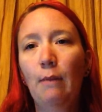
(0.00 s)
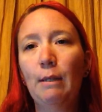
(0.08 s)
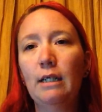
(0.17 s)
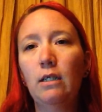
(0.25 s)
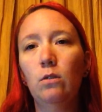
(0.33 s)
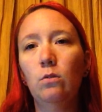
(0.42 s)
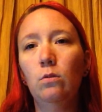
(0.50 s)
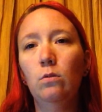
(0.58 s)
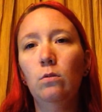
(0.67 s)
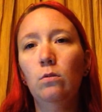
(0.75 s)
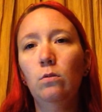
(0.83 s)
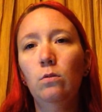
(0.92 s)
I'm like,
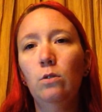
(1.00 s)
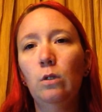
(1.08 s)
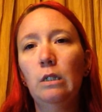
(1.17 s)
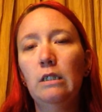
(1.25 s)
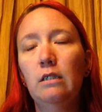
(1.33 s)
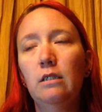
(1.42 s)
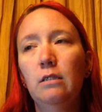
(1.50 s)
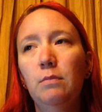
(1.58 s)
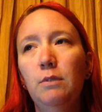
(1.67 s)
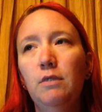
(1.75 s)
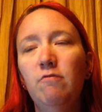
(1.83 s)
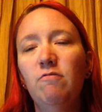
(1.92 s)
oh, don't let this
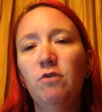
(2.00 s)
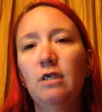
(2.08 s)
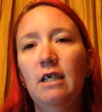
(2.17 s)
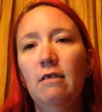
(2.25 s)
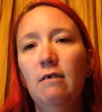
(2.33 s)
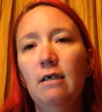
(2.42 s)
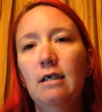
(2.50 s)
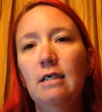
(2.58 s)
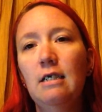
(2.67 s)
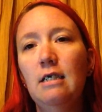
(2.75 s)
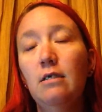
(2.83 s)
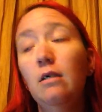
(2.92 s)
be for anything I
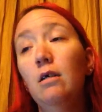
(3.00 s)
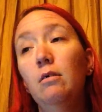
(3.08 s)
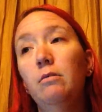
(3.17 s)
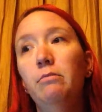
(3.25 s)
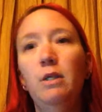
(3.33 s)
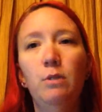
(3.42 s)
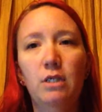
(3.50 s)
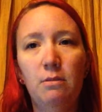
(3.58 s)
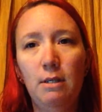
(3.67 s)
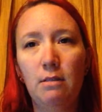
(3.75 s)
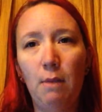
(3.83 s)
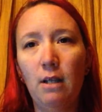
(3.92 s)
need. It was to
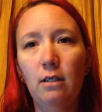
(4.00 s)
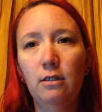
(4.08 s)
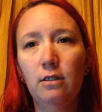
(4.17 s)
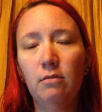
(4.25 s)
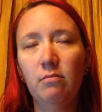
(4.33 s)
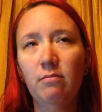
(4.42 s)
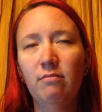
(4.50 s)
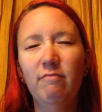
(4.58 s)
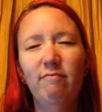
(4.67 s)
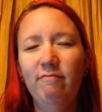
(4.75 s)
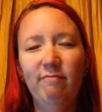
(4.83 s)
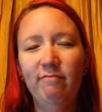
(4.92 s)
meet the Bellas.
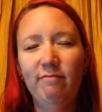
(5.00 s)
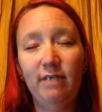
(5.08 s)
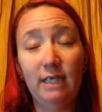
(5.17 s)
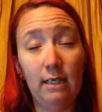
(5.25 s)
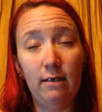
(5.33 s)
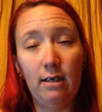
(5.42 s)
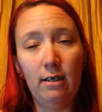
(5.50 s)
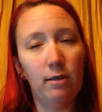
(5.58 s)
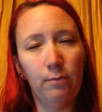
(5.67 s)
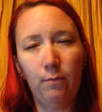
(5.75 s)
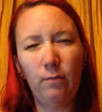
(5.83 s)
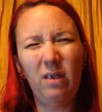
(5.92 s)
Didn't need it.
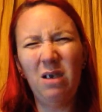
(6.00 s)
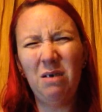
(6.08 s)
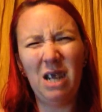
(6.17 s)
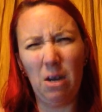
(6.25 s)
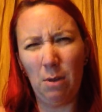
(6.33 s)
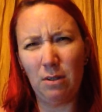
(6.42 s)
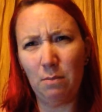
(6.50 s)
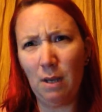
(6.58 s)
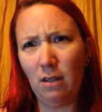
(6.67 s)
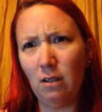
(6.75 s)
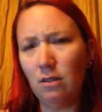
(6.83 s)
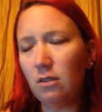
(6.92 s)
I don't care about the
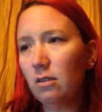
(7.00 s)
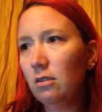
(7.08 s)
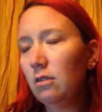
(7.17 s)
Bellas.